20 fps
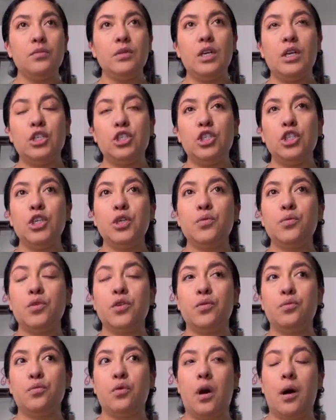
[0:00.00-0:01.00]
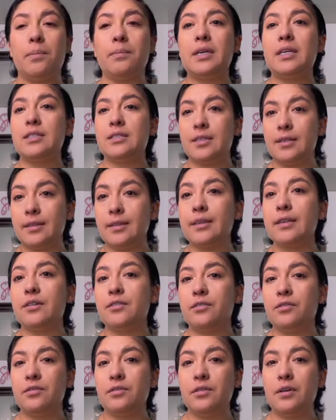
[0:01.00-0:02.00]
she would want me to
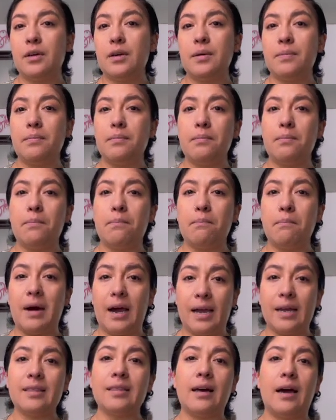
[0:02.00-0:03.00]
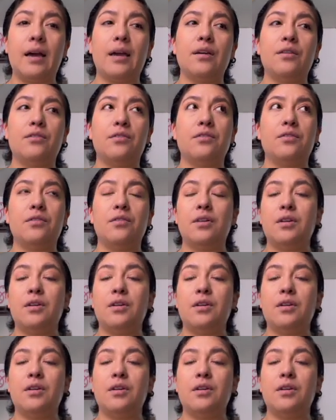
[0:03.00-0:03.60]
live my life